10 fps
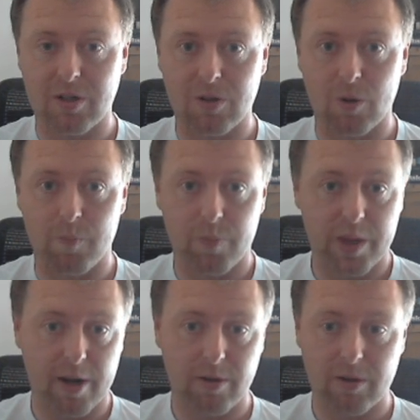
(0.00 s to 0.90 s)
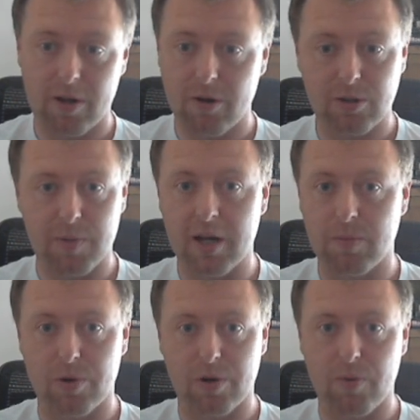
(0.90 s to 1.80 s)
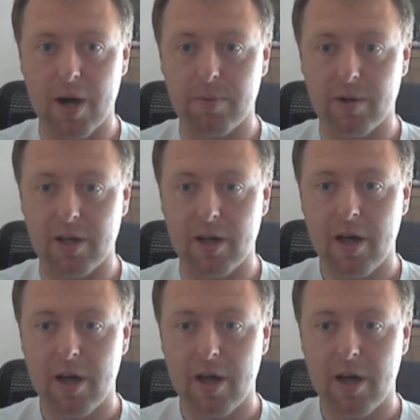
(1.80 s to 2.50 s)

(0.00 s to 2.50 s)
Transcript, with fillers: So they're they're expanding pretty rapidly.